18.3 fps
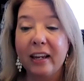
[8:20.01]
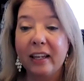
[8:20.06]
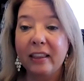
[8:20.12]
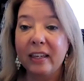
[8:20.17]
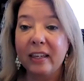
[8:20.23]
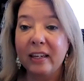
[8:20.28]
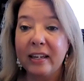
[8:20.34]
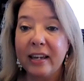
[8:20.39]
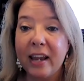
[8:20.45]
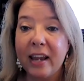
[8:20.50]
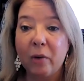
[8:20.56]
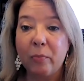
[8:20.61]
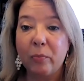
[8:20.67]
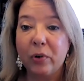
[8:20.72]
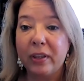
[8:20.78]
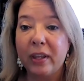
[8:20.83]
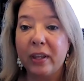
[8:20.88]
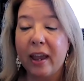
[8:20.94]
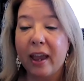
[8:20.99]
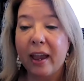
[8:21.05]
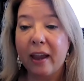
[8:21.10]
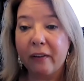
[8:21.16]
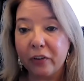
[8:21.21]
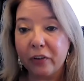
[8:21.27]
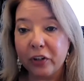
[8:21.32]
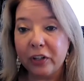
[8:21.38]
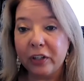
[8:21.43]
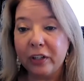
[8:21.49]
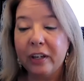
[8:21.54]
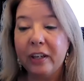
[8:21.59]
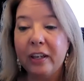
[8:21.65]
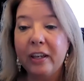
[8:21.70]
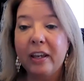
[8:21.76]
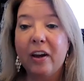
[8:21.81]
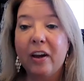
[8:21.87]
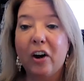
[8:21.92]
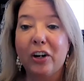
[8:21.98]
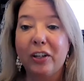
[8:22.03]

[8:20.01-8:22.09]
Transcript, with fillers: And I think now more than ever,